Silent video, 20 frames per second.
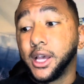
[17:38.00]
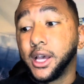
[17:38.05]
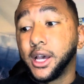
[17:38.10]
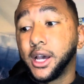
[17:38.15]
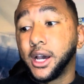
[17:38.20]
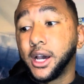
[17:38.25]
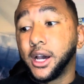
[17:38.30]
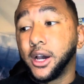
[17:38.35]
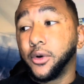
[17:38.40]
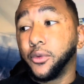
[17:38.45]

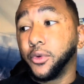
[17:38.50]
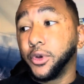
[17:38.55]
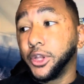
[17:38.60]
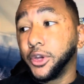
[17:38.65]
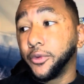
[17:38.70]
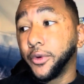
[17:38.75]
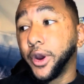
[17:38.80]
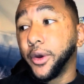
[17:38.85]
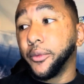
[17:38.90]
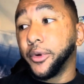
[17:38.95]
a really
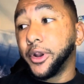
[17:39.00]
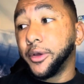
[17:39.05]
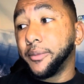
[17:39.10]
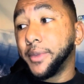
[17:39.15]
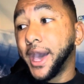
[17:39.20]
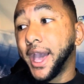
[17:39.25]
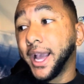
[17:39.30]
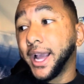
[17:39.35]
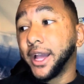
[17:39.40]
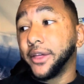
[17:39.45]
great running
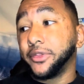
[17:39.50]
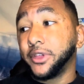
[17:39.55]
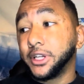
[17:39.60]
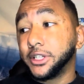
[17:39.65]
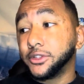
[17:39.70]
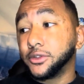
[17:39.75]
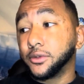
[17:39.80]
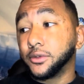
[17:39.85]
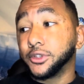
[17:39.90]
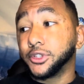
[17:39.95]
back. I think
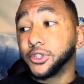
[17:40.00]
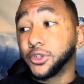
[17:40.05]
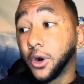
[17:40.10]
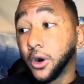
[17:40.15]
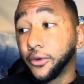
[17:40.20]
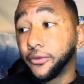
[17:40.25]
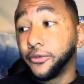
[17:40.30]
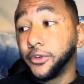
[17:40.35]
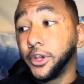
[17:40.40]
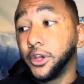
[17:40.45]
he's going to
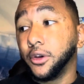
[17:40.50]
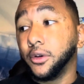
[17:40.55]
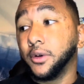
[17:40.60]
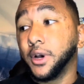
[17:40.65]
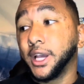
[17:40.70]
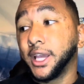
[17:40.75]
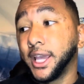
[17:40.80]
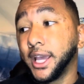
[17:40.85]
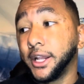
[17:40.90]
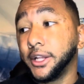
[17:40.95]
start for you.
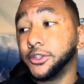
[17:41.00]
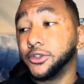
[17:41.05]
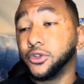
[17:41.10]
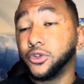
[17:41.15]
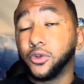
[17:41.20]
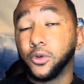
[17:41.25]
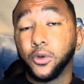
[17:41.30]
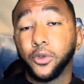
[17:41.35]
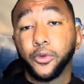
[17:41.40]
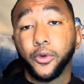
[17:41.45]
Again, he's a
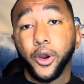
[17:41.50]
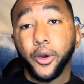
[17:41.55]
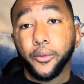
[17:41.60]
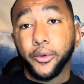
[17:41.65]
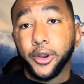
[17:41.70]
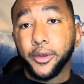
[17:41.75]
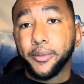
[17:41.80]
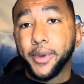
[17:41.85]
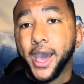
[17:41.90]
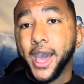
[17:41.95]
dual threat
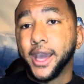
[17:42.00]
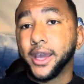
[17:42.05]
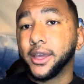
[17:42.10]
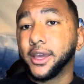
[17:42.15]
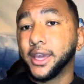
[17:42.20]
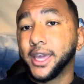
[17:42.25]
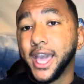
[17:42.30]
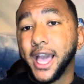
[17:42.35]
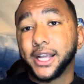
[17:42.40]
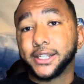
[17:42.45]
running back,
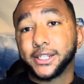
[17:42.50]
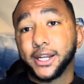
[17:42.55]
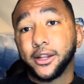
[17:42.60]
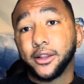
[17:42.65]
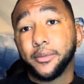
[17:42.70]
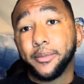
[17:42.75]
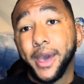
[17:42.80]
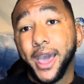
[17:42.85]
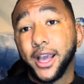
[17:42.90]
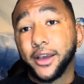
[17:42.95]
can catch out of
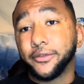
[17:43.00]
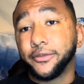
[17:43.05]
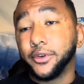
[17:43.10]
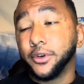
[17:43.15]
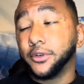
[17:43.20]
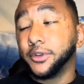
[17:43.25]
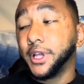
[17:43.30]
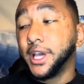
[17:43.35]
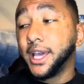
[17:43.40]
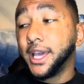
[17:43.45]
the
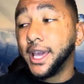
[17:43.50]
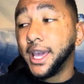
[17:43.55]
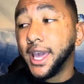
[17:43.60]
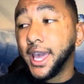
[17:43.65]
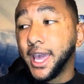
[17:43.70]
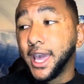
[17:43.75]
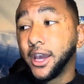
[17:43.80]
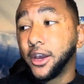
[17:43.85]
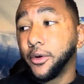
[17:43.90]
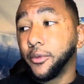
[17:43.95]
backfield,
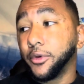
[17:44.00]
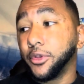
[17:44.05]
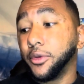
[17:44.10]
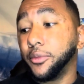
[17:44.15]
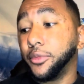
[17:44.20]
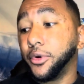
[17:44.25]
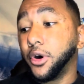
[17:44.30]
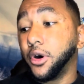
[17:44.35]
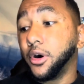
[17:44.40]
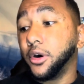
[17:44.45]
and can run the
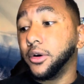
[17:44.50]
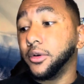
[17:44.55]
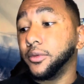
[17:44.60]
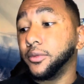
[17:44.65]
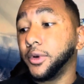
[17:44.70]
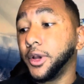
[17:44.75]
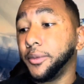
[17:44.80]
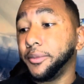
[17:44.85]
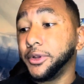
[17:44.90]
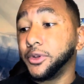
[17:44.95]
ball
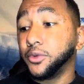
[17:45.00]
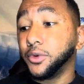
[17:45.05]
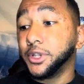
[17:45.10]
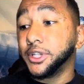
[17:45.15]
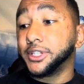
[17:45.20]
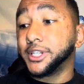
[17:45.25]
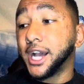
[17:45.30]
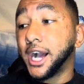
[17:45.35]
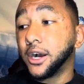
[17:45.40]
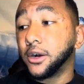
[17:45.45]
in between the
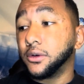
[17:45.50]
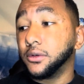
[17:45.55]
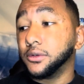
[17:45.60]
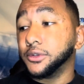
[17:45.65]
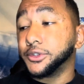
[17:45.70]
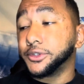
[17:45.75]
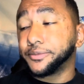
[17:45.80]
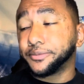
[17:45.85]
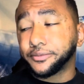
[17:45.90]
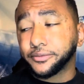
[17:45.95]
tackles.